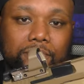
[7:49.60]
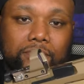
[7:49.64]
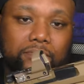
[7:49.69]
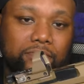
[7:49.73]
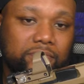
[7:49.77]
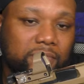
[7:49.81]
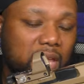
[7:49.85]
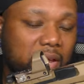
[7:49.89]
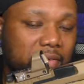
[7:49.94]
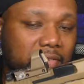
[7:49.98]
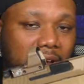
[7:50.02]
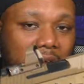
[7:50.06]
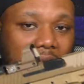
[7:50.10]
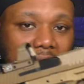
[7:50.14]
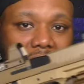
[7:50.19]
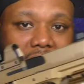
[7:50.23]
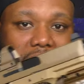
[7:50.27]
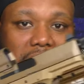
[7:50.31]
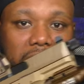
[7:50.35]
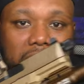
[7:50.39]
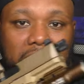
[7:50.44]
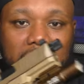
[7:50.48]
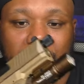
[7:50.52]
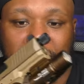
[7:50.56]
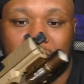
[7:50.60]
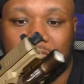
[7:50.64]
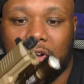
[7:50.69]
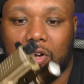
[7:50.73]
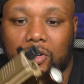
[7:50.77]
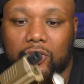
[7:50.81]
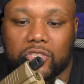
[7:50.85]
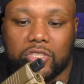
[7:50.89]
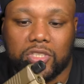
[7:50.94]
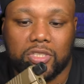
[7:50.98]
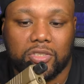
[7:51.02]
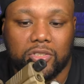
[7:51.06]
Never had a
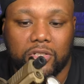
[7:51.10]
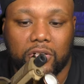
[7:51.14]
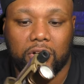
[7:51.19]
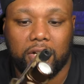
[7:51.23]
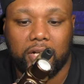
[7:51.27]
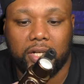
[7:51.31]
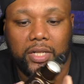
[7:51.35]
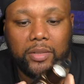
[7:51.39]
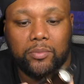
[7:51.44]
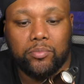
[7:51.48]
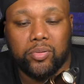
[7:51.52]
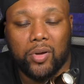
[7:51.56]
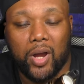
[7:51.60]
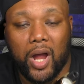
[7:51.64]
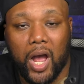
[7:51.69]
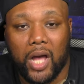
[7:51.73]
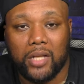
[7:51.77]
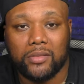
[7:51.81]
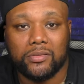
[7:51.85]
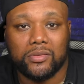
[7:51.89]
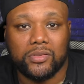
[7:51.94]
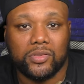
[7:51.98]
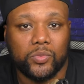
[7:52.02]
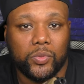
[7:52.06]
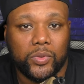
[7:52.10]
function or any problems